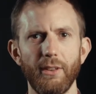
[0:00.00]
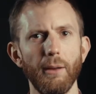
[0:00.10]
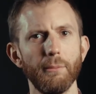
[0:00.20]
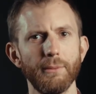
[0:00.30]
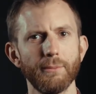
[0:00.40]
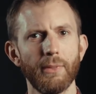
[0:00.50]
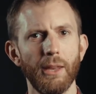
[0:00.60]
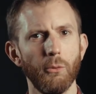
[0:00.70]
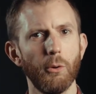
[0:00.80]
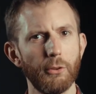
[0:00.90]
up,
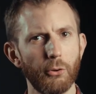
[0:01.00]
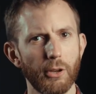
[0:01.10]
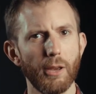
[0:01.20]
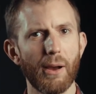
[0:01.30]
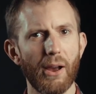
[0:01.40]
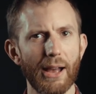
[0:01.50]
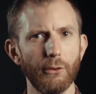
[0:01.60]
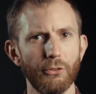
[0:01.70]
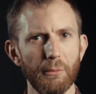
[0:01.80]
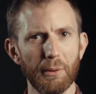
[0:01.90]
we'll be talking about how
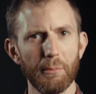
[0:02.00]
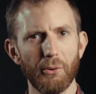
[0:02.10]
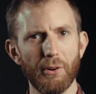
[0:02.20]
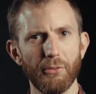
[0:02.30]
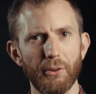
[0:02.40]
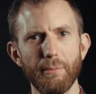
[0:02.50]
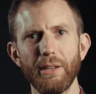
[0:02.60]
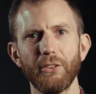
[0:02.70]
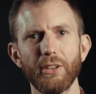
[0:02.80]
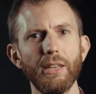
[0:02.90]
SymplyPERIFERY
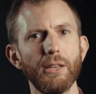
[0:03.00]
meets key